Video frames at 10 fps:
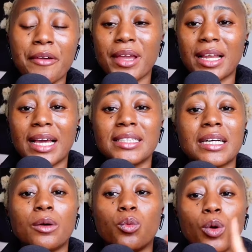I
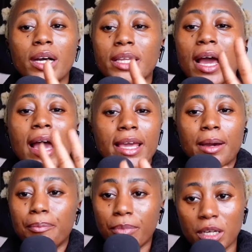realized that, one, I
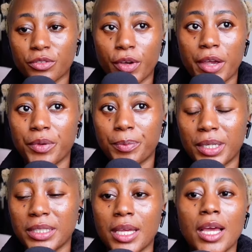am not for
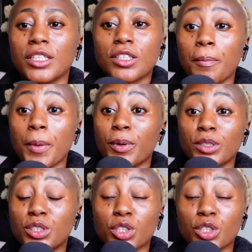everybody. Some people